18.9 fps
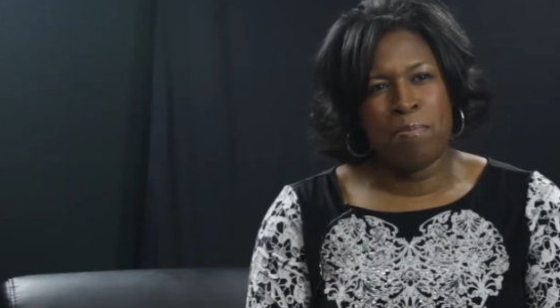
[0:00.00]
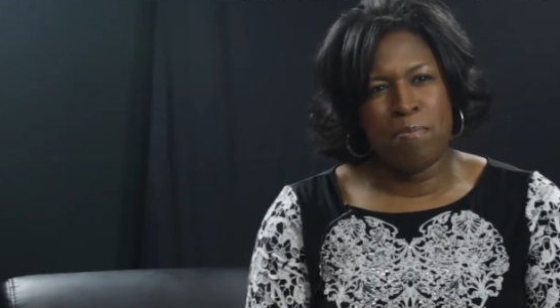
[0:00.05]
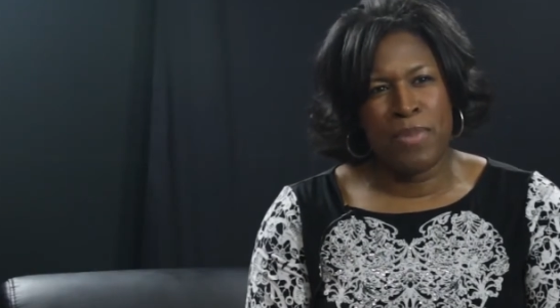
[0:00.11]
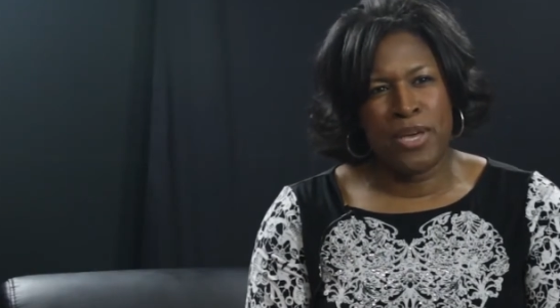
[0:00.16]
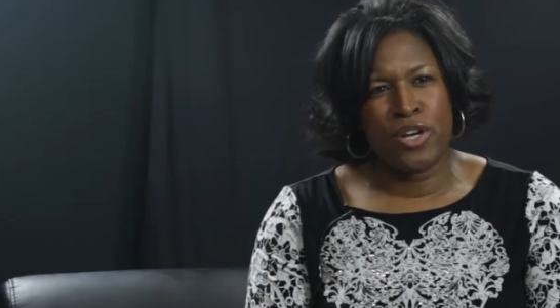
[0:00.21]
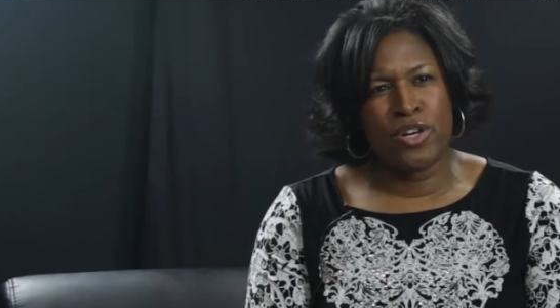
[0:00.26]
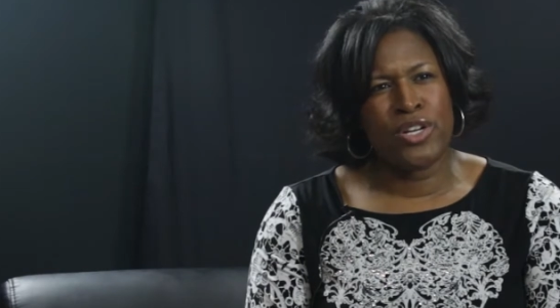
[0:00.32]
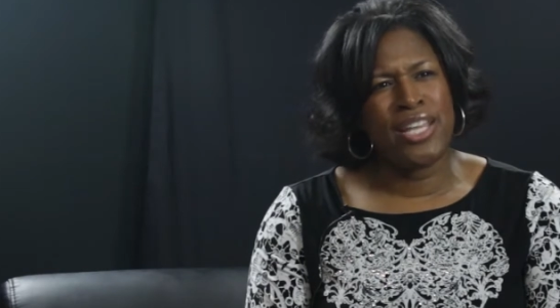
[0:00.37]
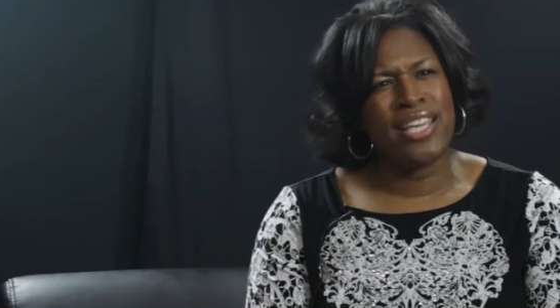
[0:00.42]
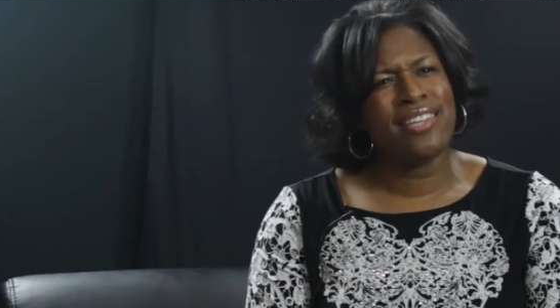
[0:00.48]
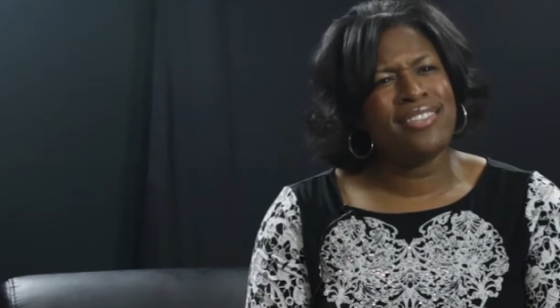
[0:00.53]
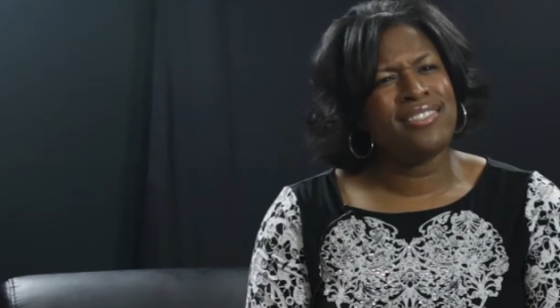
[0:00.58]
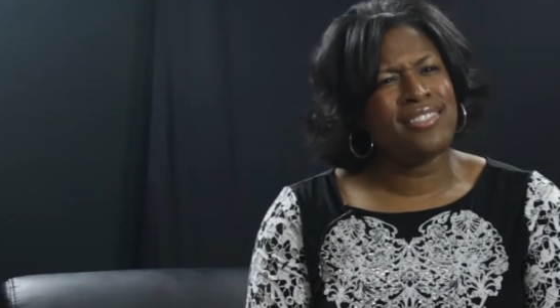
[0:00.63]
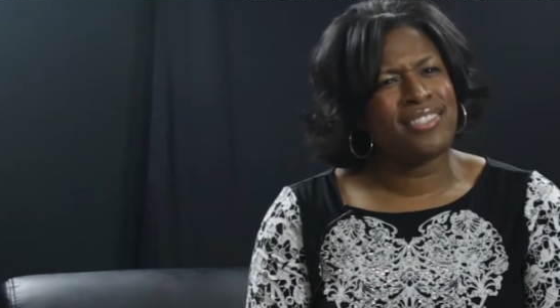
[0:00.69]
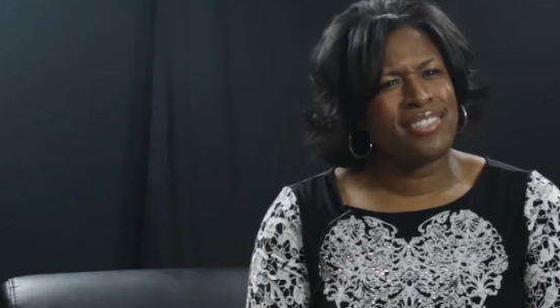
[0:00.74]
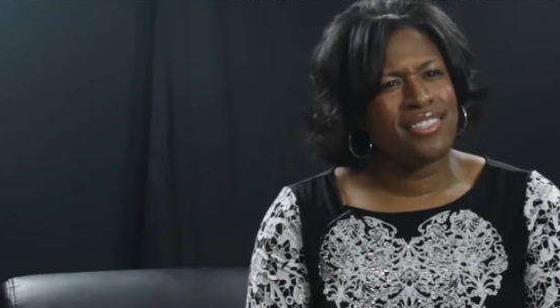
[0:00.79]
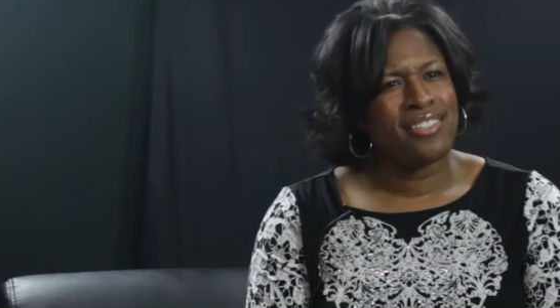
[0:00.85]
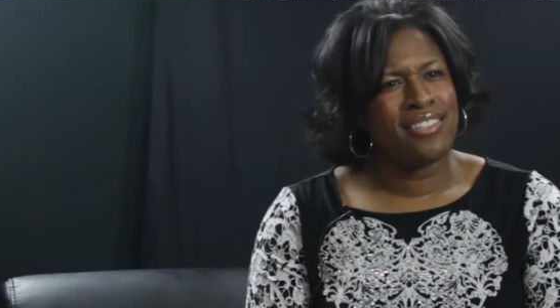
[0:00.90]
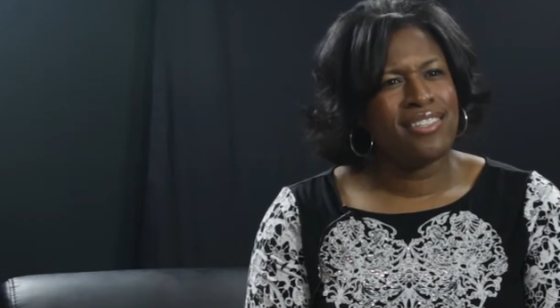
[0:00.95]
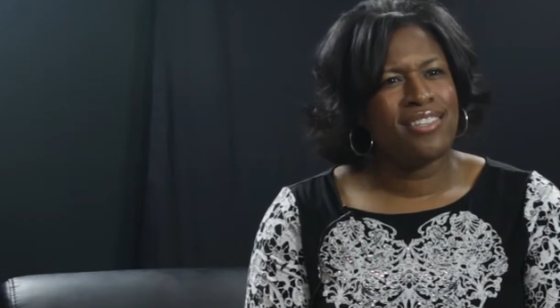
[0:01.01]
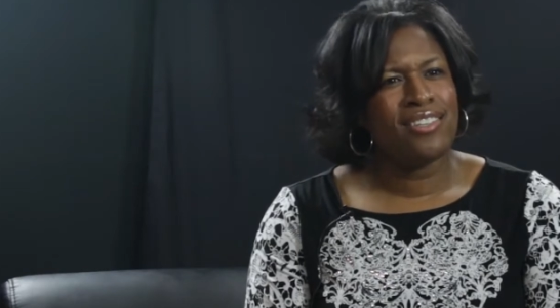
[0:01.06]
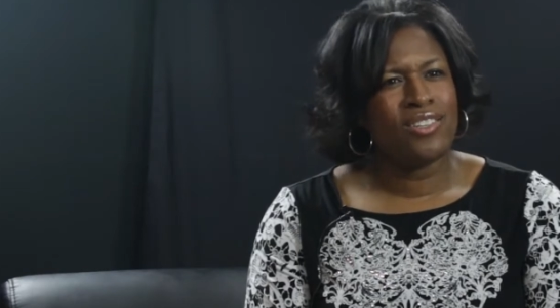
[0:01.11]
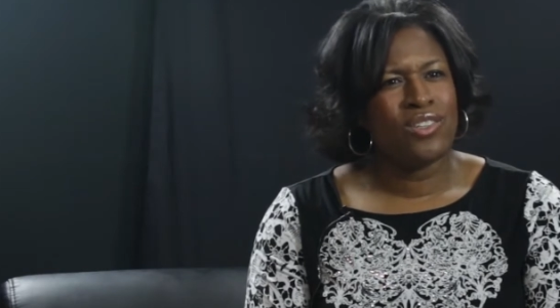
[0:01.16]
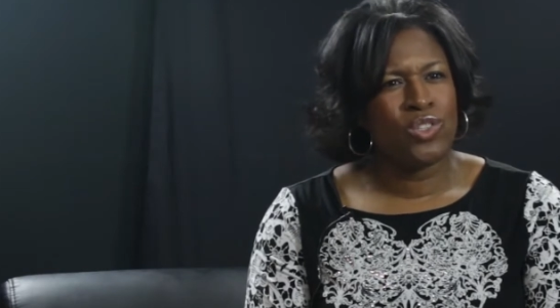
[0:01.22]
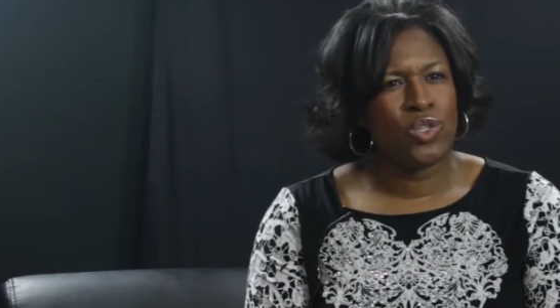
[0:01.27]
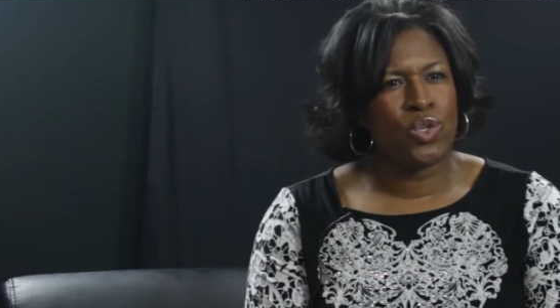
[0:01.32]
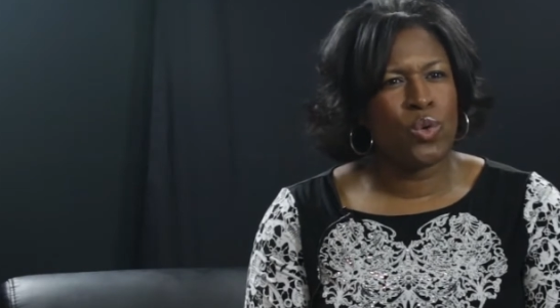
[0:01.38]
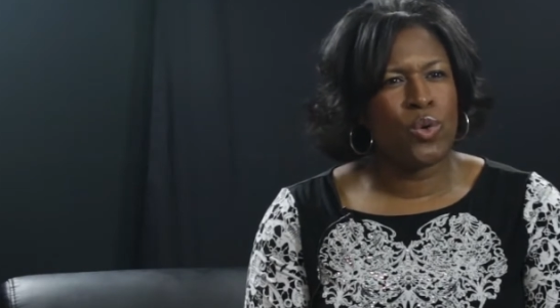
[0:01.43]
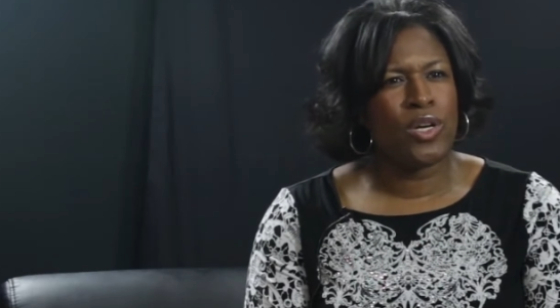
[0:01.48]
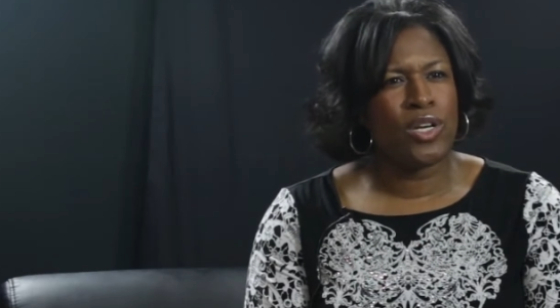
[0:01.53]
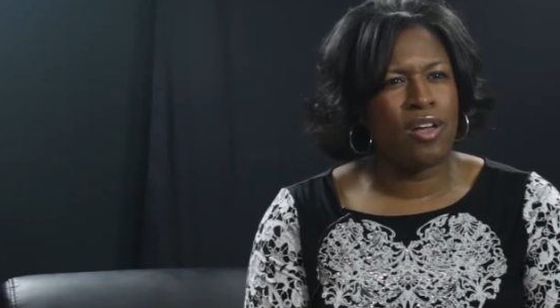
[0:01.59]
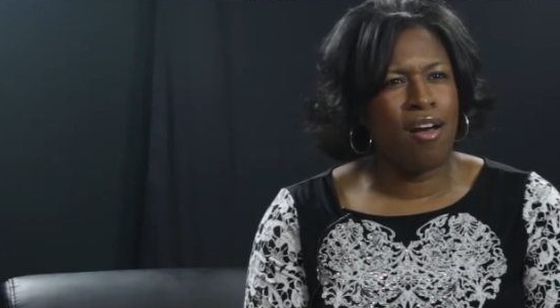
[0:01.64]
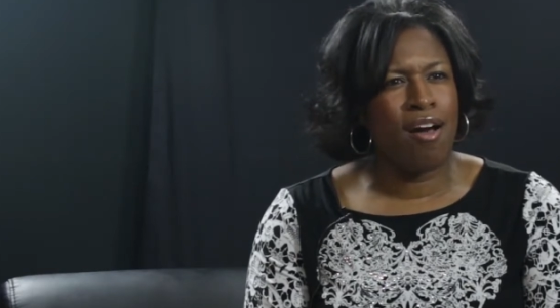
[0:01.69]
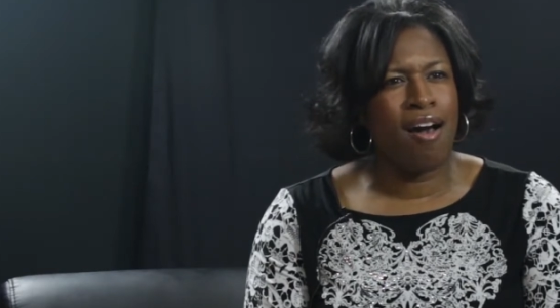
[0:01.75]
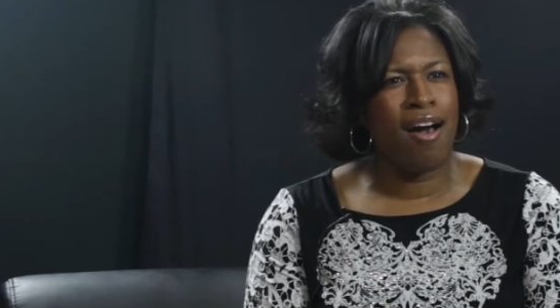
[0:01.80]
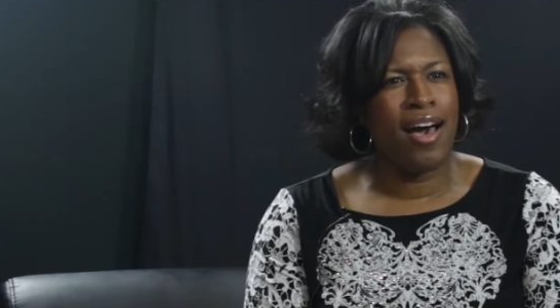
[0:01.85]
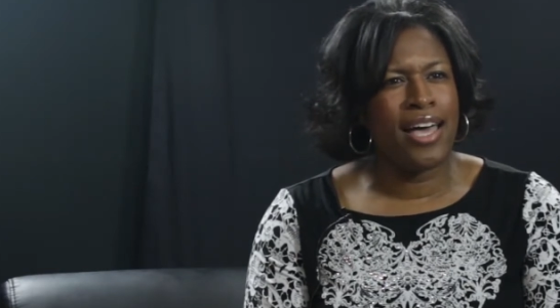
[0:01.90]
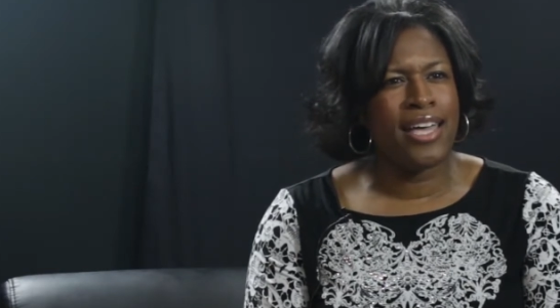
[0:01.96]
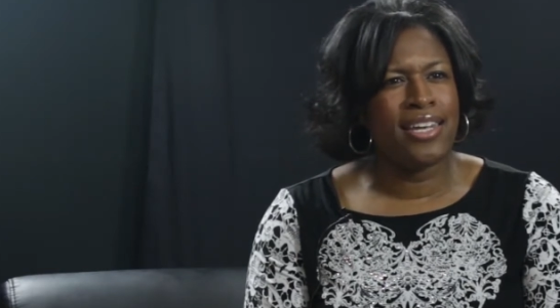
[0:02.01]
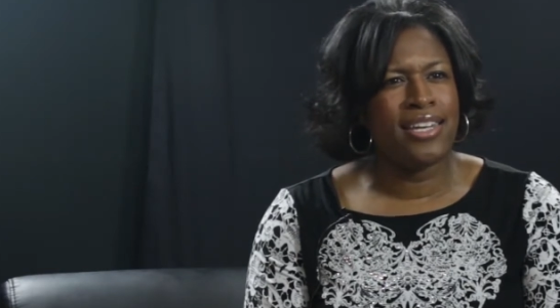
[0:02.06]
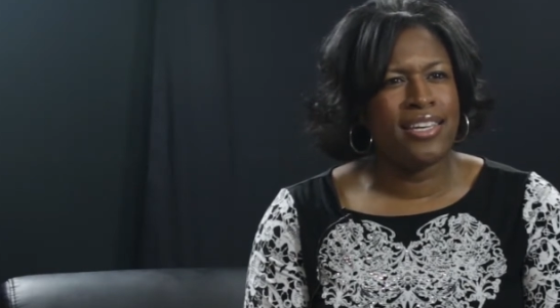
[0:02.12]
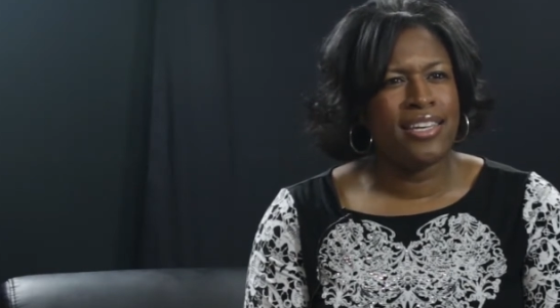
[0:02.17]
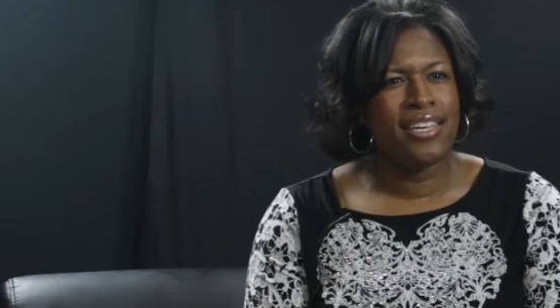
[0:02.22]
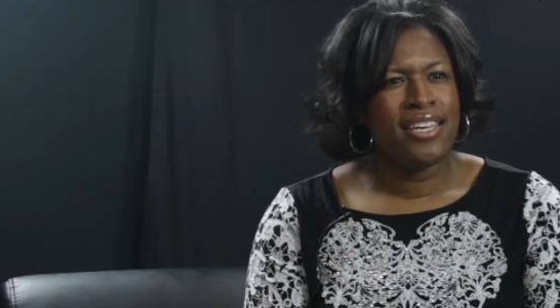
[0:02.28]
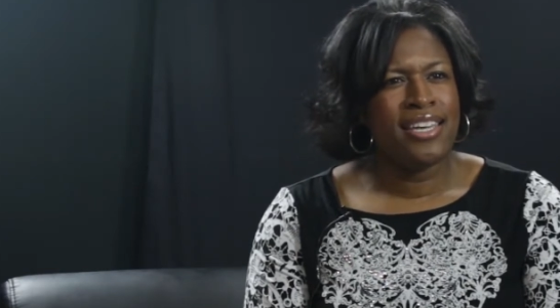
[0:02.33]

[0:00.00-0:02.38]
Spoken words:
bitterness toward God,